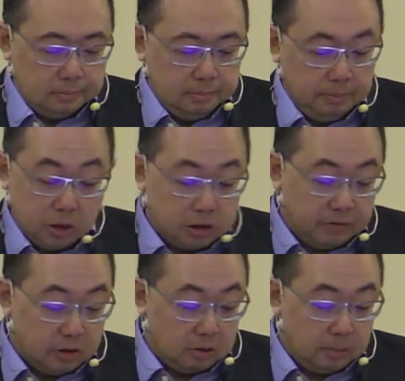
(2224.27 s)
because of
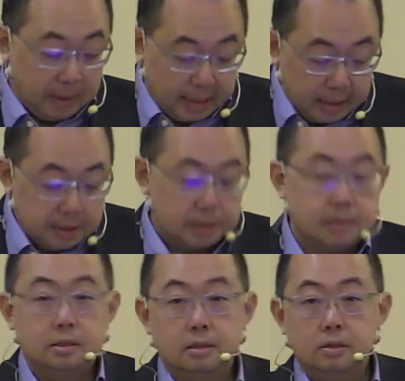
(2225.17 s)
your
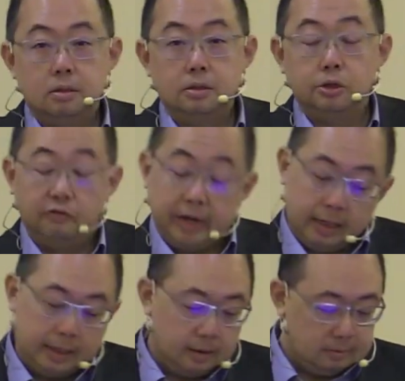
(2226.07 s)
past, your
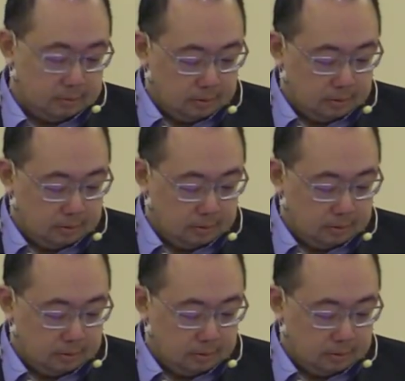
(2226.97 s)
failure,